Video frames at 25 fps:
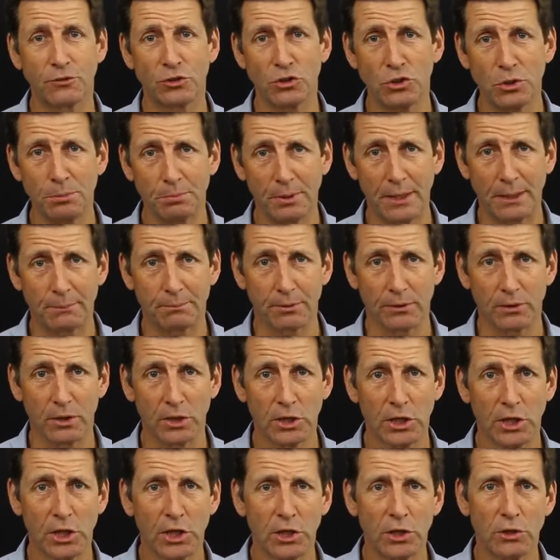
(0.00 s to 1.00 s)
2
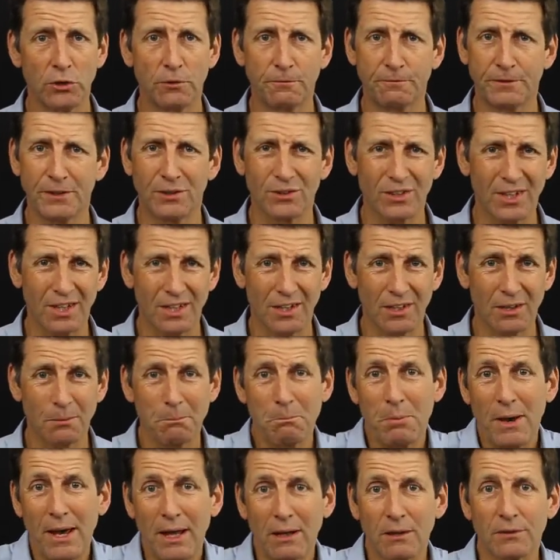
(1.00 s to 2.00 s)
people who feel kind of
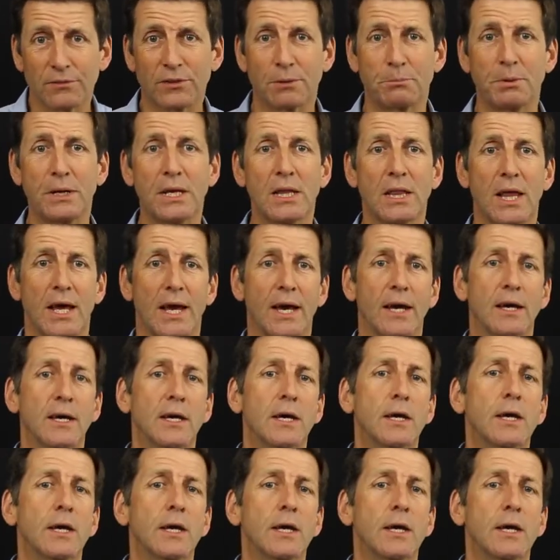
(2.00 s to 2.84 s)
compelled to be there,